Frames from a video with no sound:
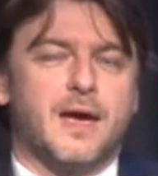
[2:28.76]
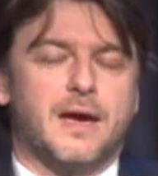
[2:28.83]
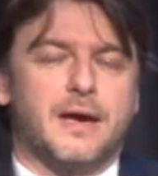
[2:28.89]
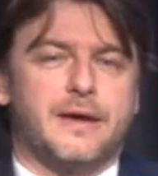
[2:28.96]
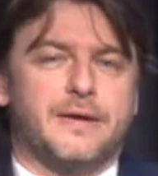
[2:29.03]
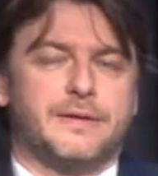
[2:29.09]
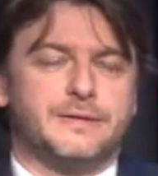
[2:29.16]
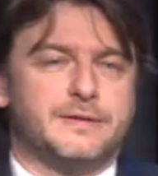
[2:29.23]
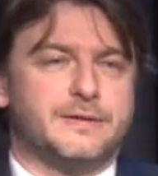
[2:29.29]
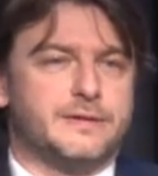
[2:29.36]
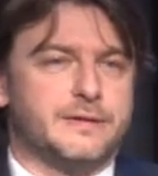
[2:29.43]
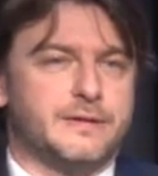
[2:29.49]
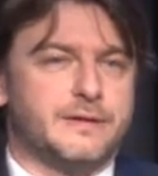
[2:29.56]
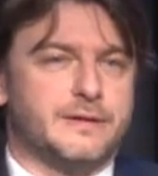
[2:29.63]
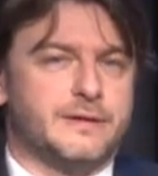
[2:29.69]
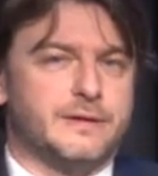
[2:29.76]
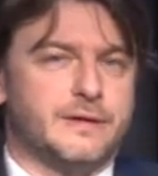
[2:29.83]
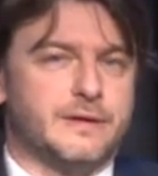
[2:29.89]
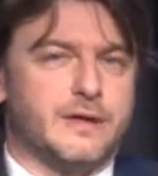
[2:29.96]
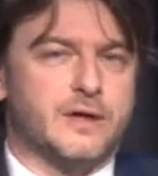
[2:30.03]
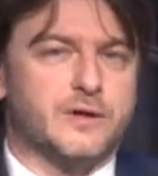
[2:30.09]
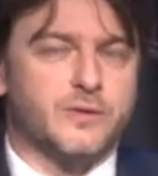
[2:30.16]
And
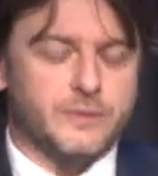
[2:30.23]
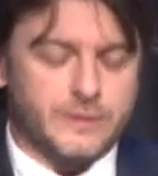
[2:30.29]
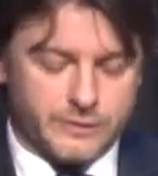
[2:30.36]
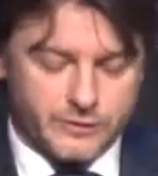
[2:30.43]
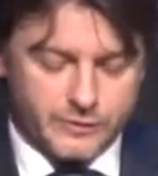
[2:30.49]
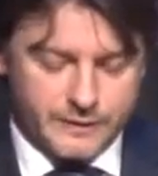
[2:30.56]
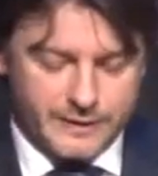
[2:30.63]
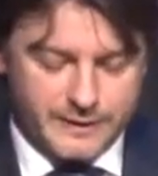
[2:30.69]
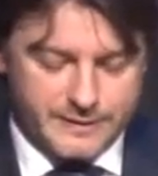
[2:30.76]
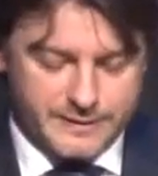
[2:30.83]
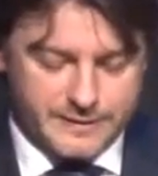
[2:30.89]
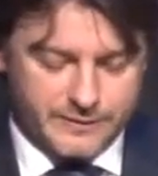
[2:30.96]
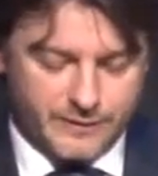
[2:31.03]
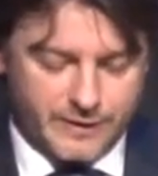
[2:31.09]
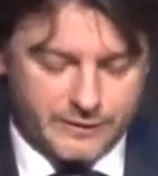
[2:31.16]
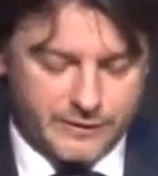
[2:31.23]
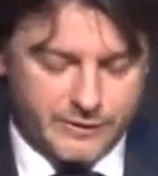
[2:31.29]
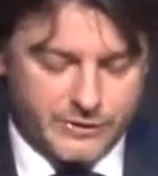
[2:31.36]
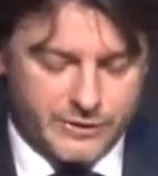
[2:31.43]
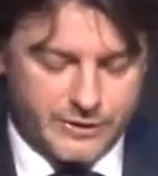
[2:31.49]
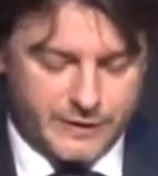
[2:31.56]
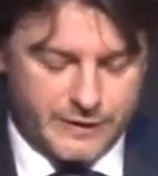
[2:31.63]
according to this
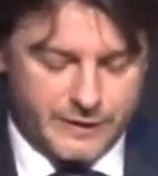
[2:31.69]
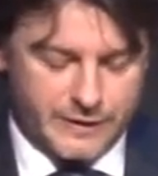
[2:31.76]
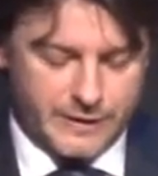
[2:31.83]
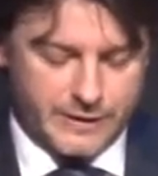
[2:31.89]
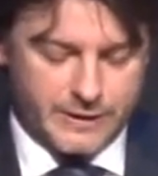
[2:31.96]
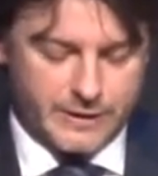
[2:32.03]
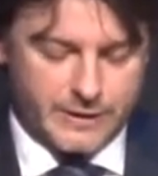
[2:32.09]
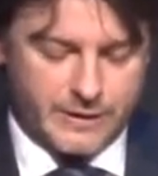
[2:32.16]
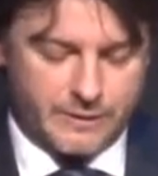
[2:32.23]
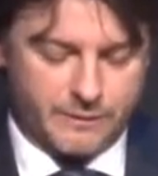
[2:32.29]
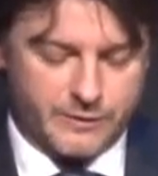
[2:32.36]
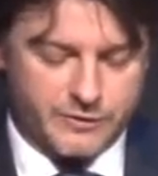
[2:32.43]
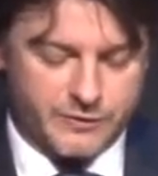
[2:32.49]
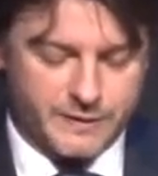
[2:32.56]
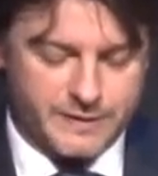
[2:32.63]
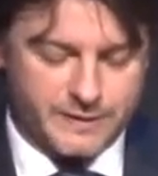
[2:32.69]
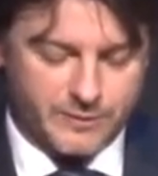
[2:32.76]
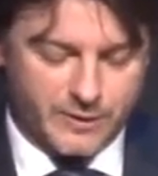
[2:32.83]
strategy, which was